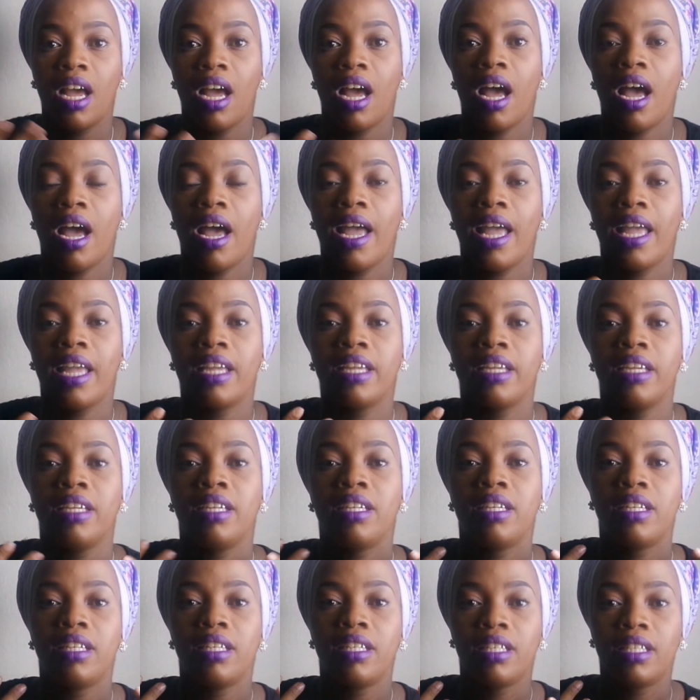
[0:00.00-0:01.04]
I
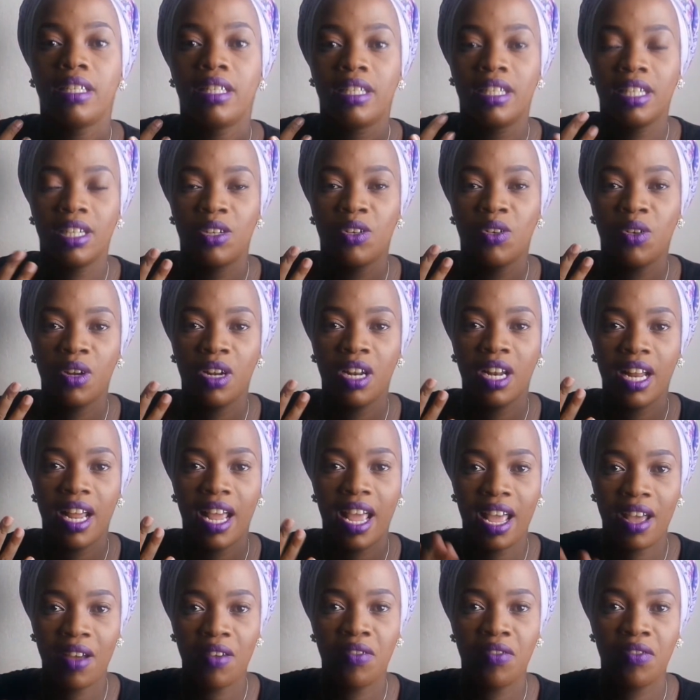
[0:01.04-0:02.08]
did not
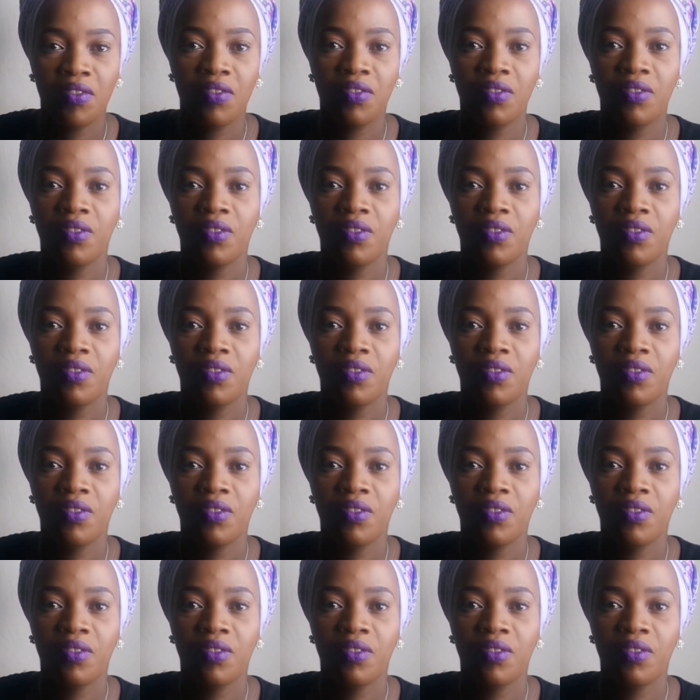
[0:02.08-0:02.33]
have